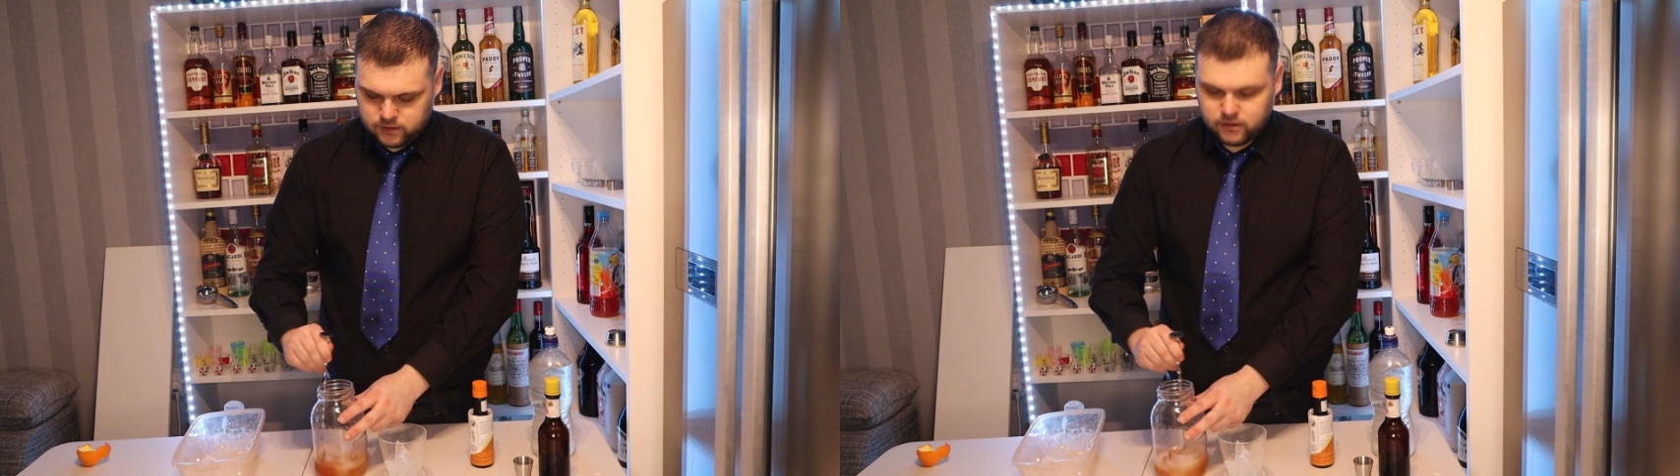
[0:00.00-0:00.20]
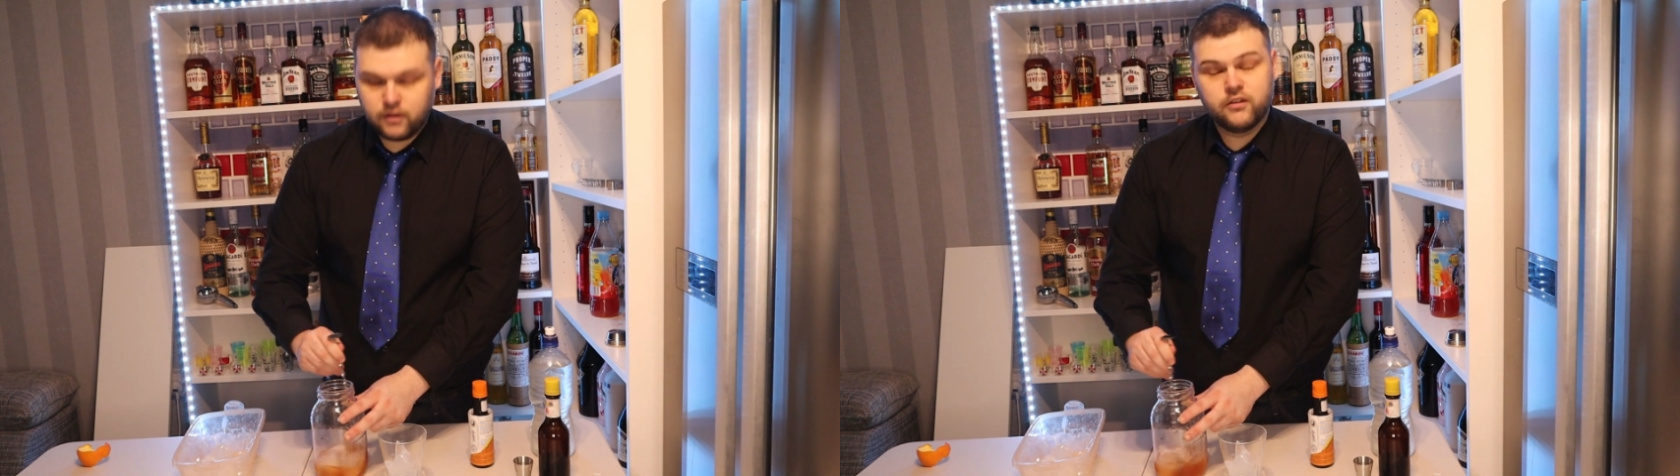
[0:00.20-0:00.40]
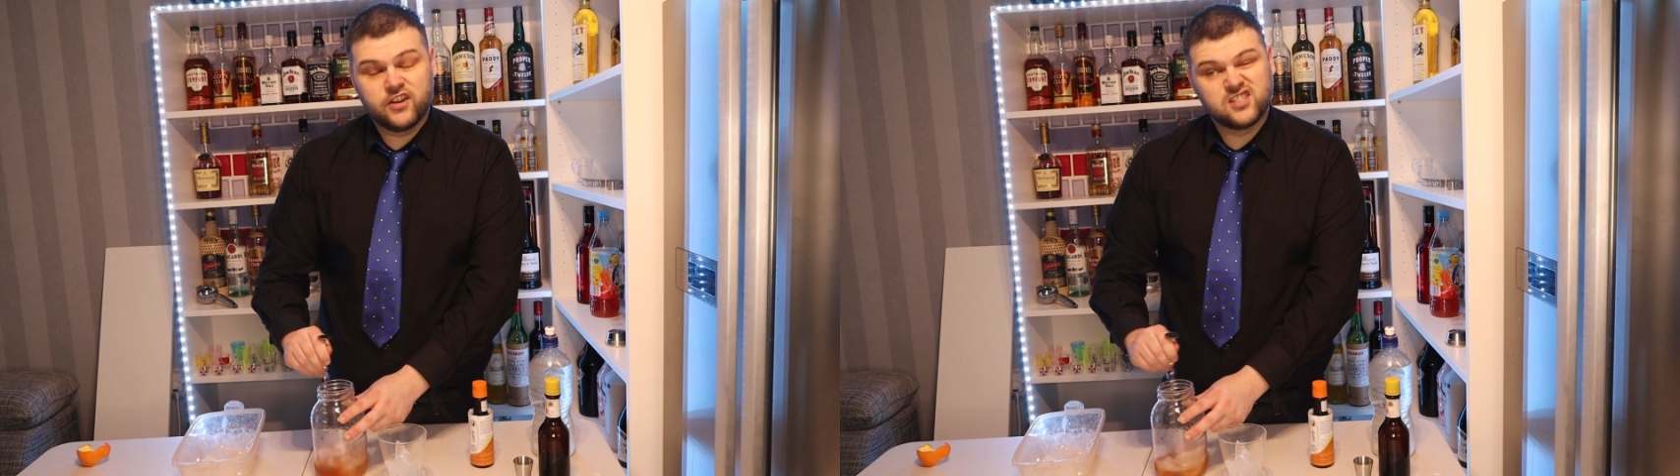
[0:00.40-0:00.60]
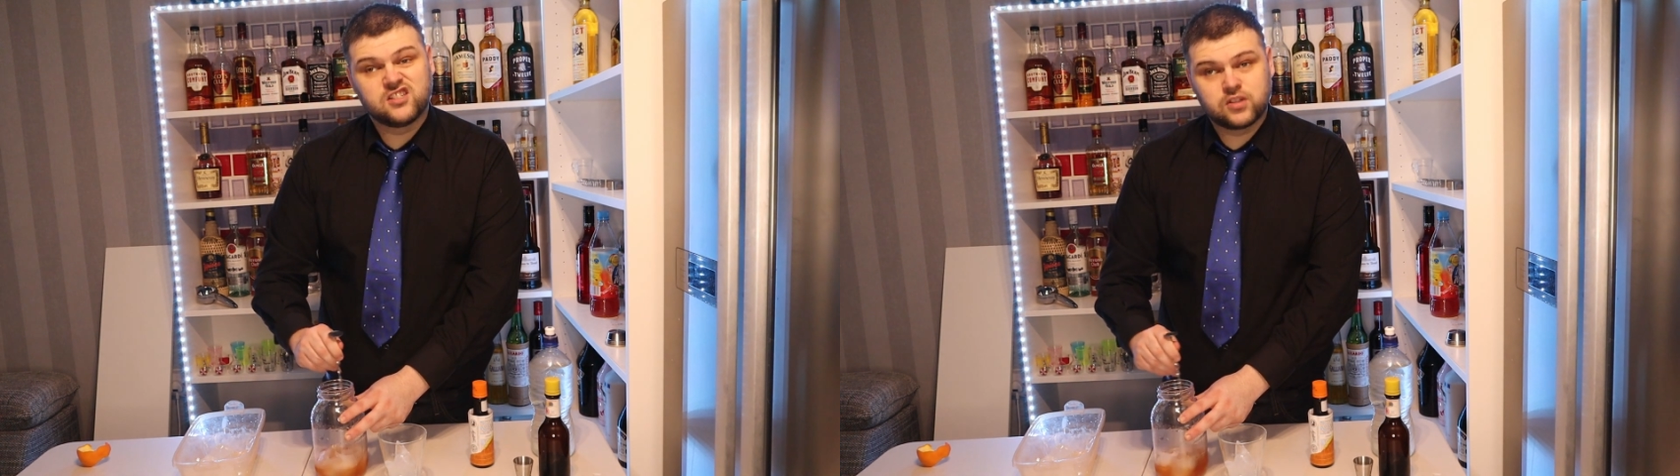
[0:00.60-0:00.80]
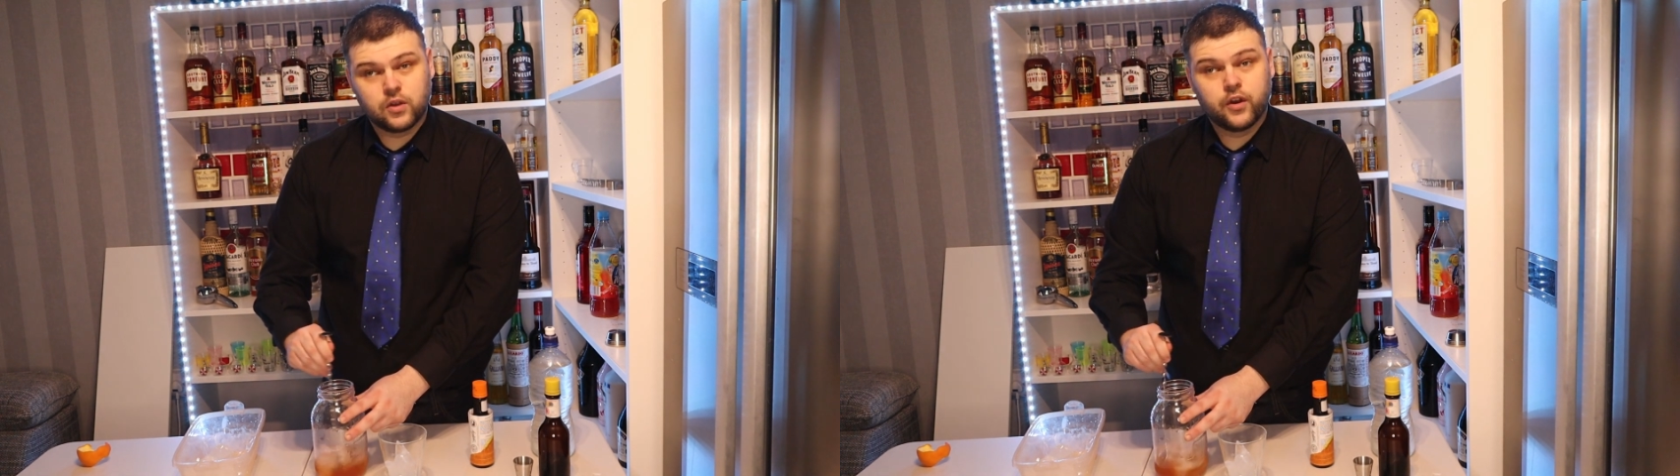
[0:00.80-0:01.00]
nice and
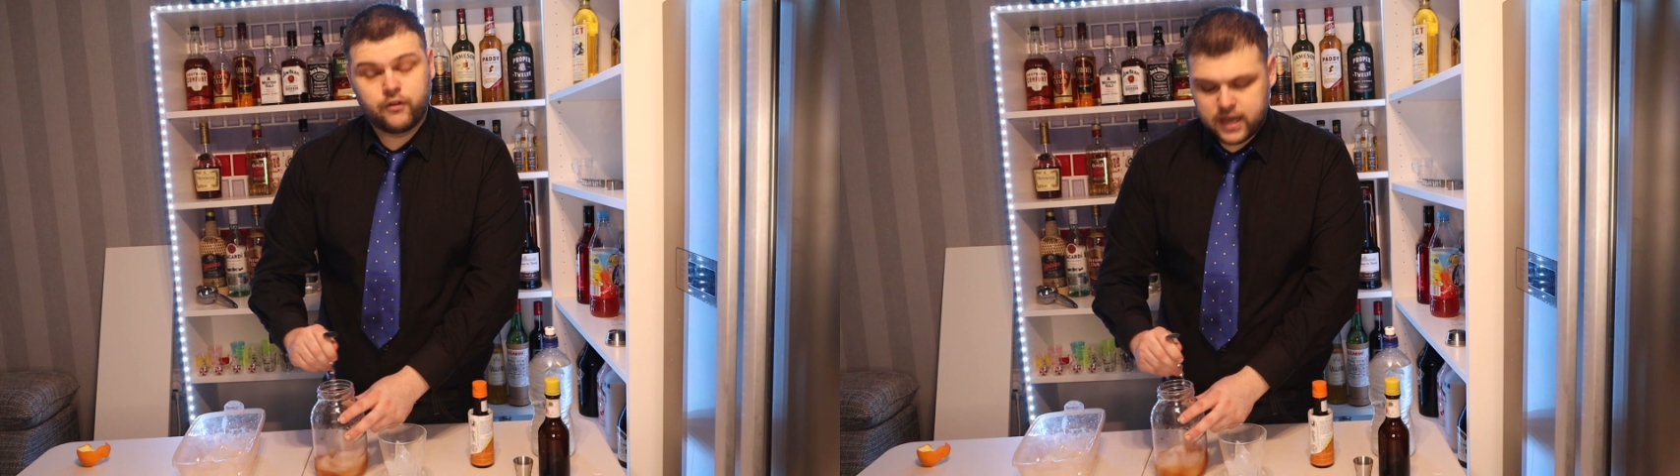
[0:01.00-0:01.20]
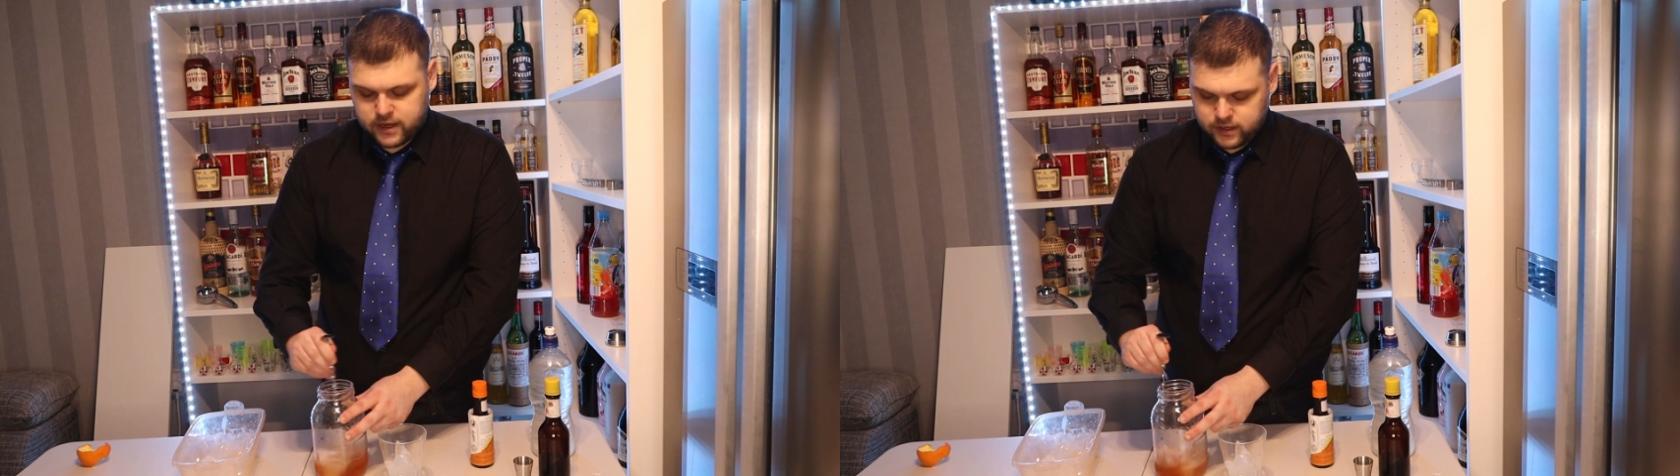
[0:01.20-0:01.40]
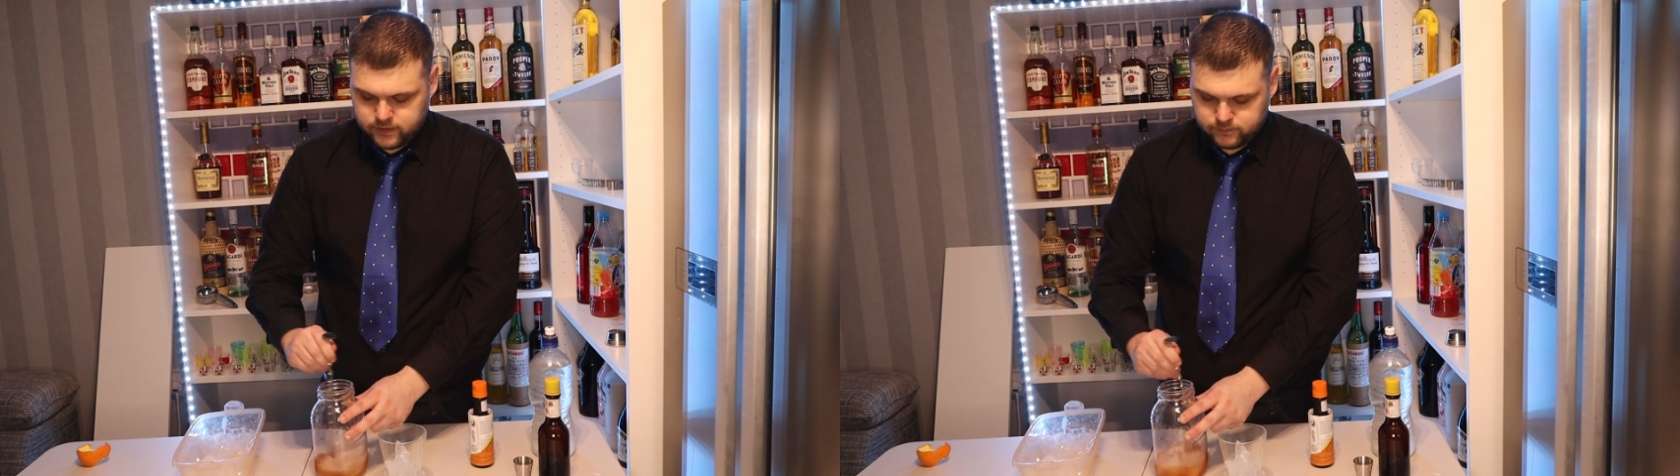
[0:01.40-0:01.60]
stirred rather.